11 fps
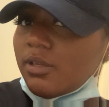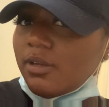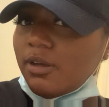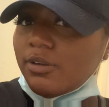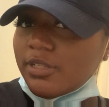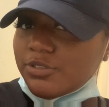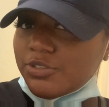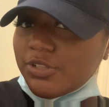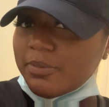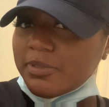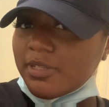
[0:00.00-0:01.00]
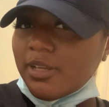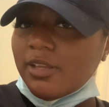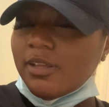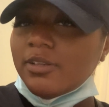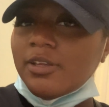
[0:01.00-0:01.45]
Oh, that's what you kept
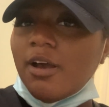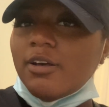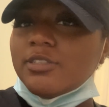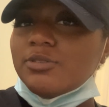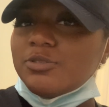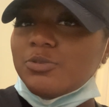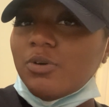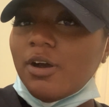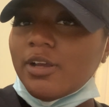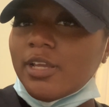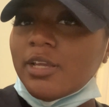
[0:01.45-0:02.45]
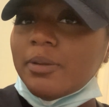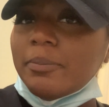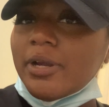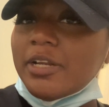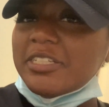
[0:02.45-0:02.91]
saying, y'all. As soon as we walk in,
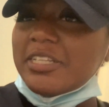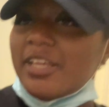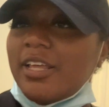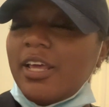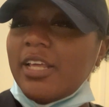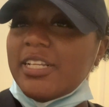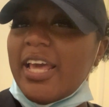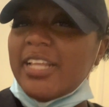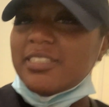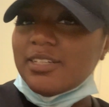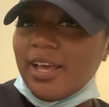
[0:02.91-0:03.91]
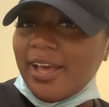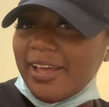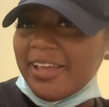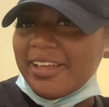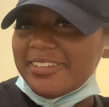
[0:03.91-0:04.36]
that's
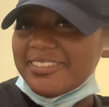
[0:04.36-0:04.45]
nice.